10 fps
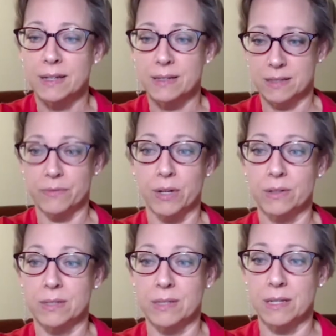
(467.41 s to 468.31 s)
severe
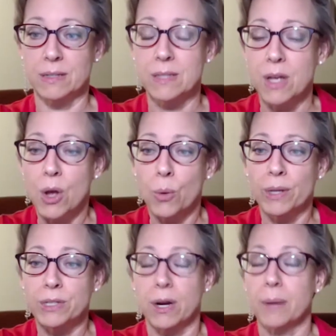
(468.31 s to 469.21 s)
disease,
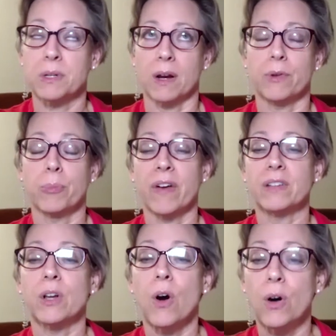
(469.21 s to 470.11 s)
for
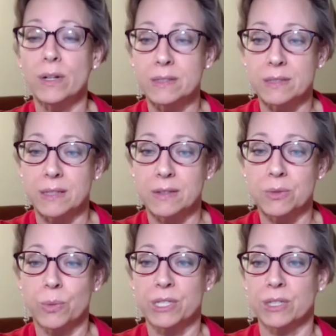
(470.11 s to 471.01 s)
preventing all disease,
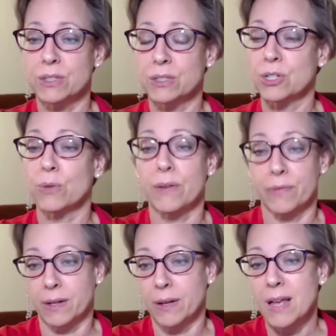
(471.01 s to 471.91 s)
which is
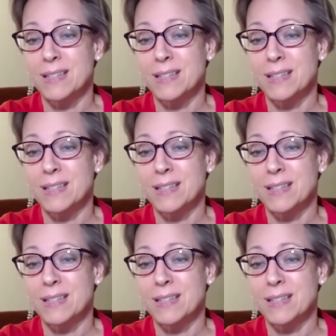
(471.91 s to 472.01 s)
terrific.